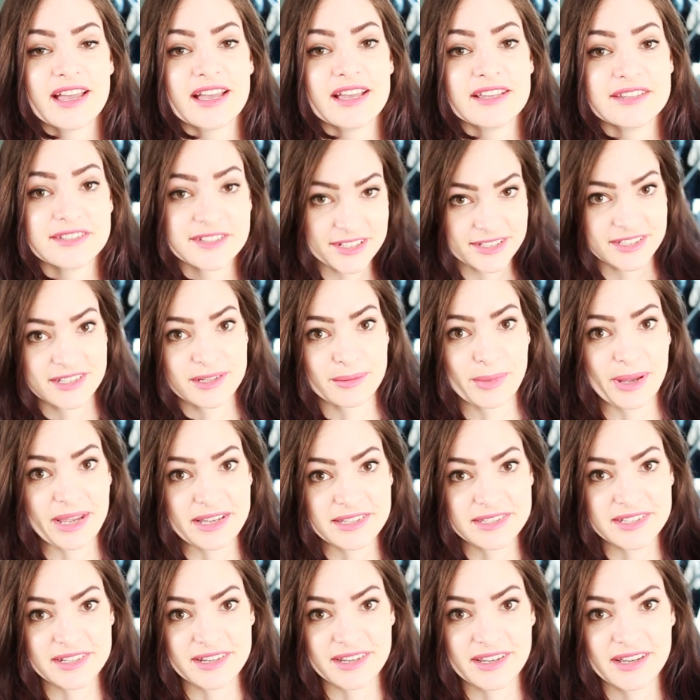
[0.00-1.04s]
is just
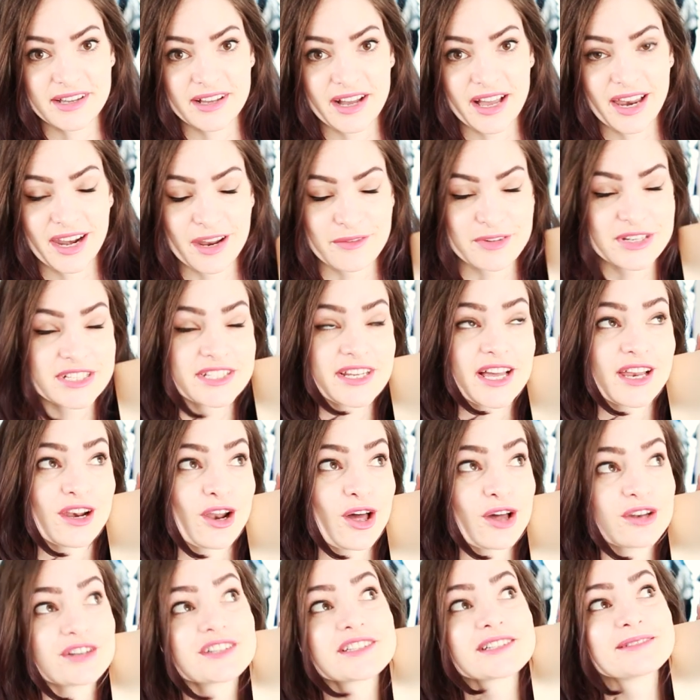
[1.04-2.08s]
amazing. I love it a
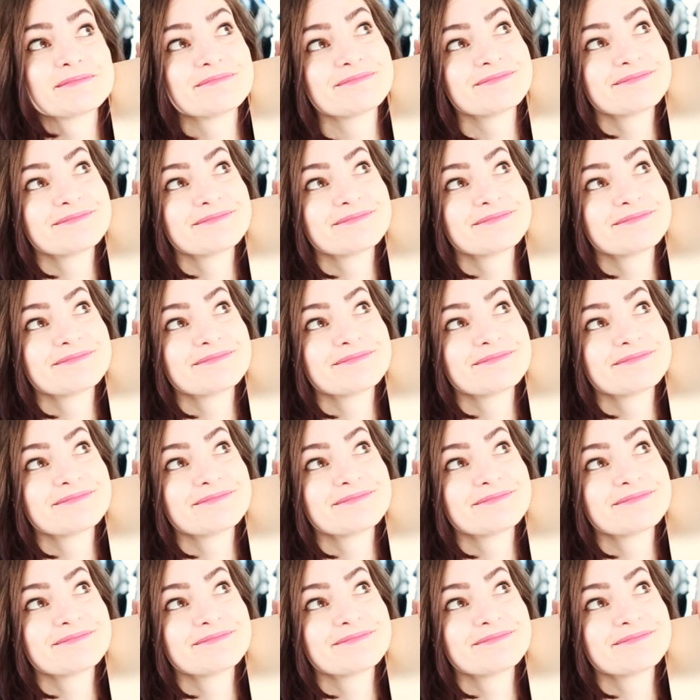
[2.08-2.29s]
lot.